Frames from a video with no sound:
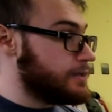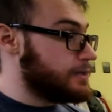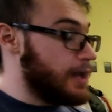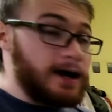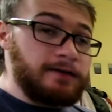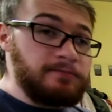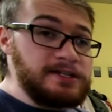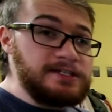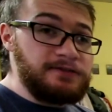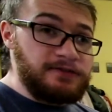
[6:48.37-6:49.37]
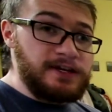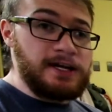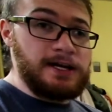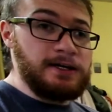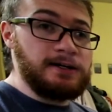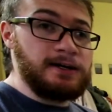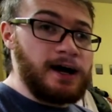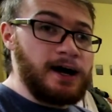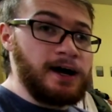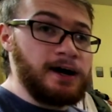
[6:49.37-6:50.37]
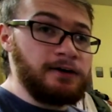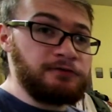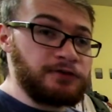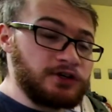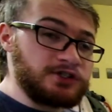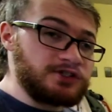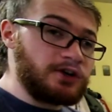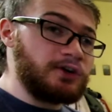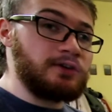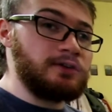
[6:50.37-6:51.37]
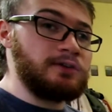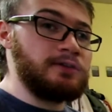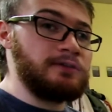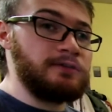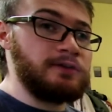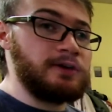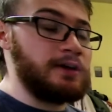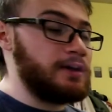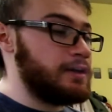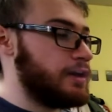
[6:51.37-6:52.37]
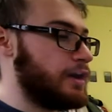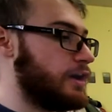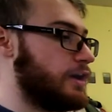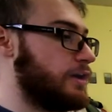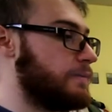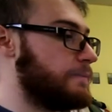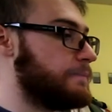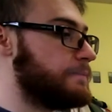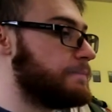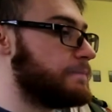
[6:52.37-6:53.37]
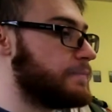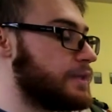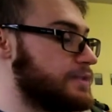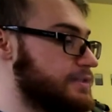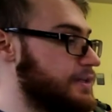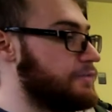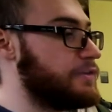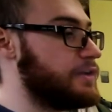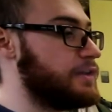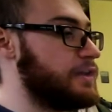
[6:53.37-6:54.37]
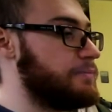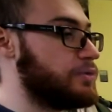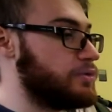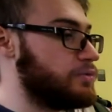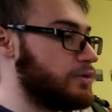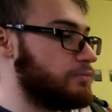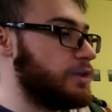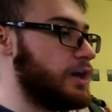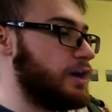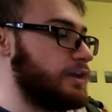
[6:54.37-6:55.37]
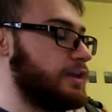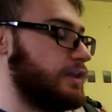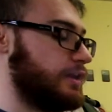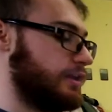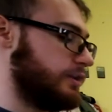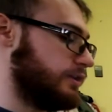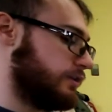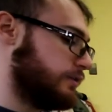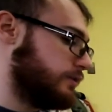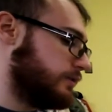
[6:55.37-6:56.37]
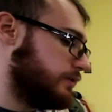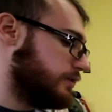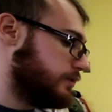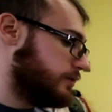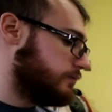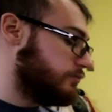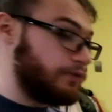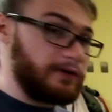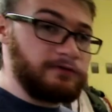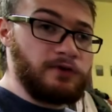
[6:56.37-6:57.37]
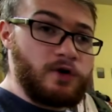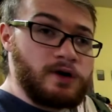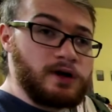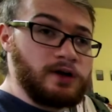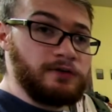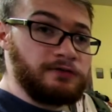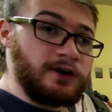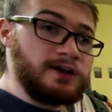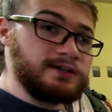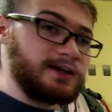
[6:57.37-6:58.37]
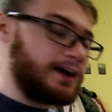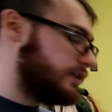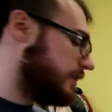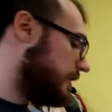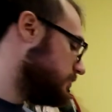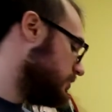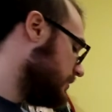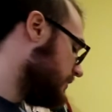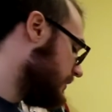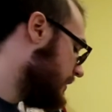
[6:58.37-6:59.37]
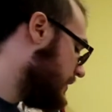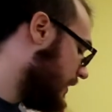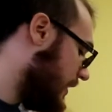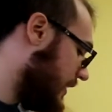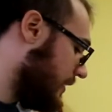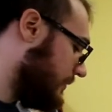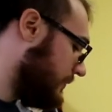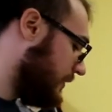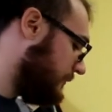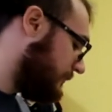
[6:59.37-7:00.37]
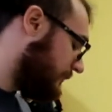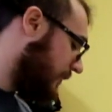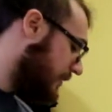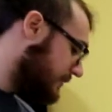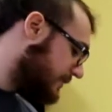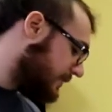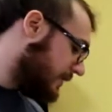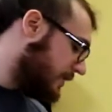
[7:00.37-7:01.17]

yeah, I've been defeated. First hurdle has definitely put a roadblock in moving forward on the front side of the engine. The front